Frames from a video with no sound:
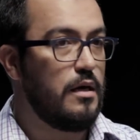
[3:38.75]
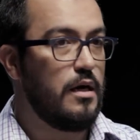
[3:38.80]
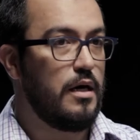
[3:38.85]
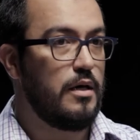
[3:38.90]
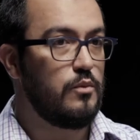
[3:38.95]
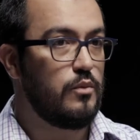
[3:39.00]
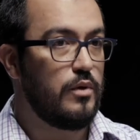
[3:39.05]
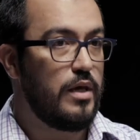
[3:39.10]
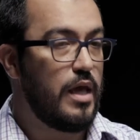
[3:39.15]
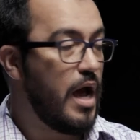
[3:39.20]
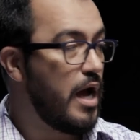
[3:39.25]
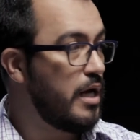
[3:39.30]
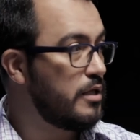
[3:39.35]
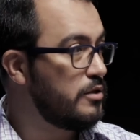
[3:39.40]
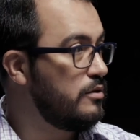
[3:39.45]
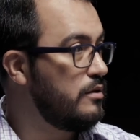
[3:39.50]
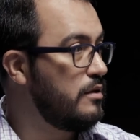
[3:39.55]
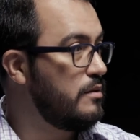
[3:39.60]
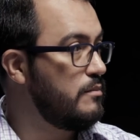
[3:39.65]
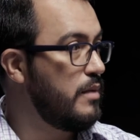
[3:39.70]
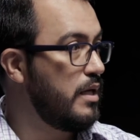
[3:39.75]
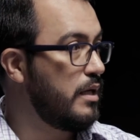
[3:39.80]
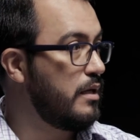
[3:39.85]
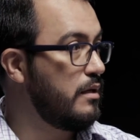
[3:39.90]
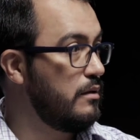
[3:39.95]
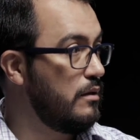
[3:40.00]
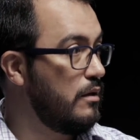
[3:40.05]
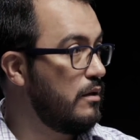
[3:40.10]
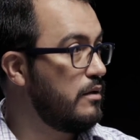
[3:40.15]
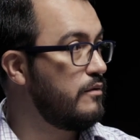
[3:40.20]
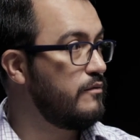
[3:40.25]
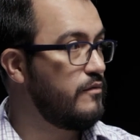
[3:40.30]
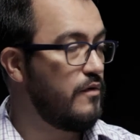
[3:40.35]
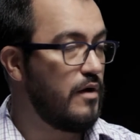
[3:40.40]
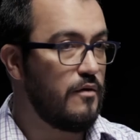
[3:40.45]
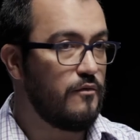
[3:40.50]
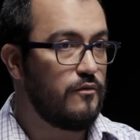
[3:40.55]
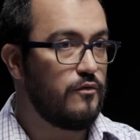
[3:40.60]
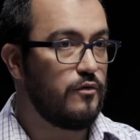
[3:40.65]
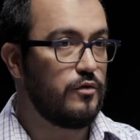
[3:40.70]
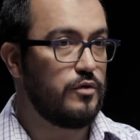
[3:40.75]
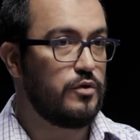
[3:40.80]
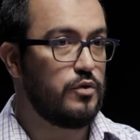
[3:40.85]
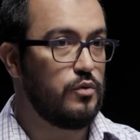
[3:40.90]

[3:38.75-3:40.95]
and we actually make a lot of effort